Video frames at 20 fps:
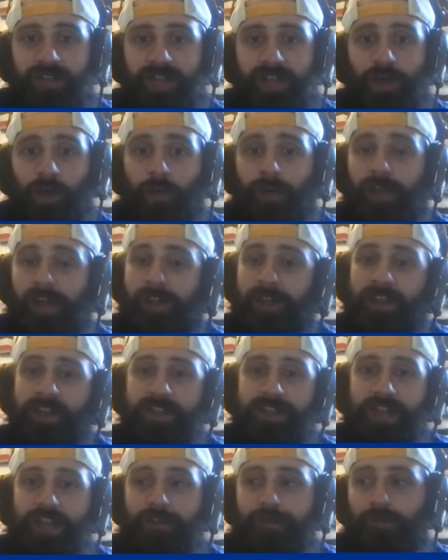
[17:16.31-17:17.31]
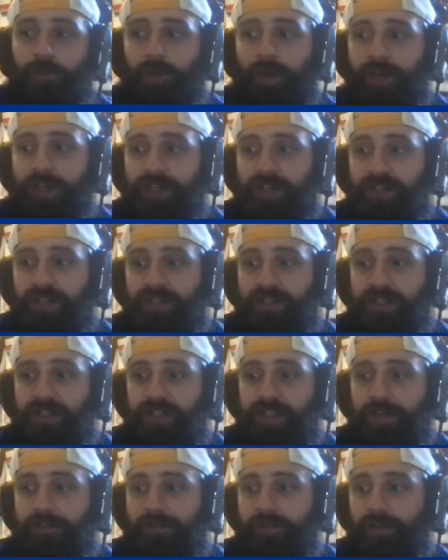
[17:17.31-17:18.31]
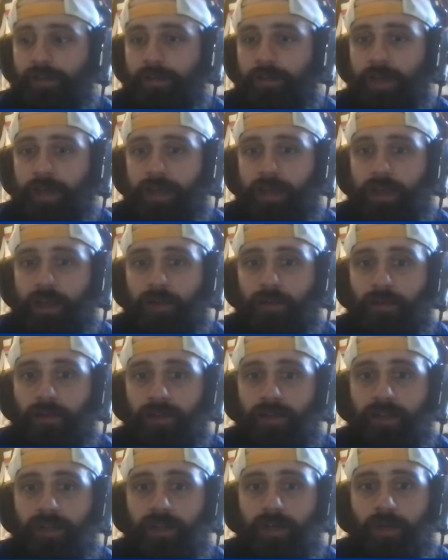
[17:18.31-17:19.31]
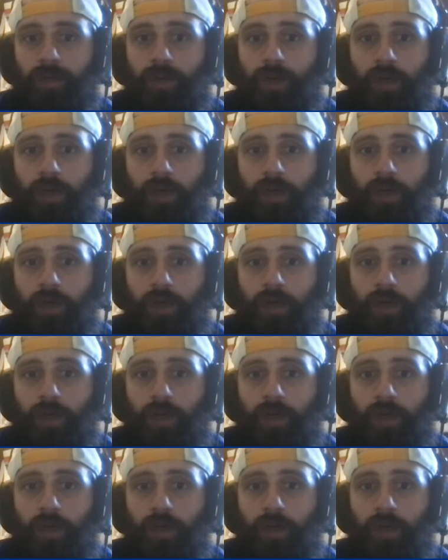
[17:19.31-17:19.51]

I think he's got a few extra seasons left in him. I really do.